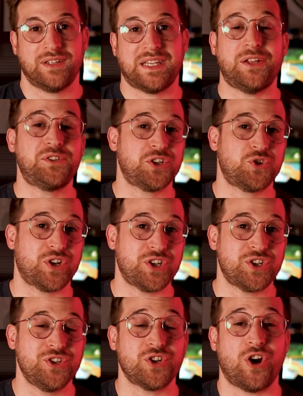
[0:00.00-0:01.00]
Celtic
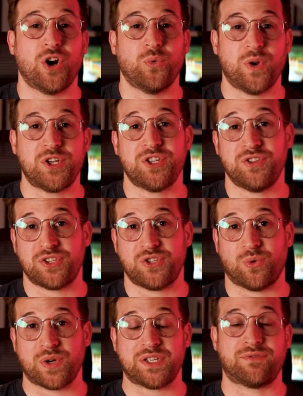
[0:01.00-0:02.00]
traditions are rich in the
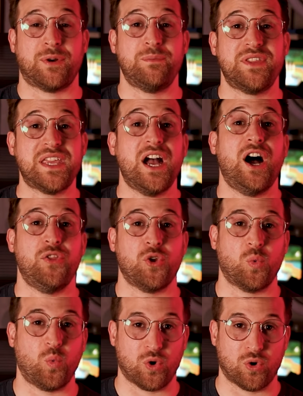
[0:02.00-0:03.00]
stories from the other
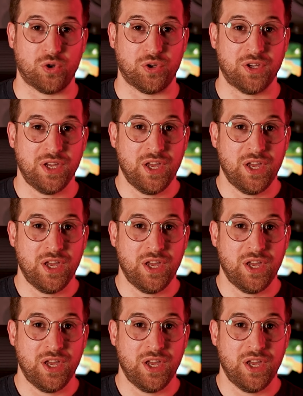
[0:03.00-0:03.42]
world,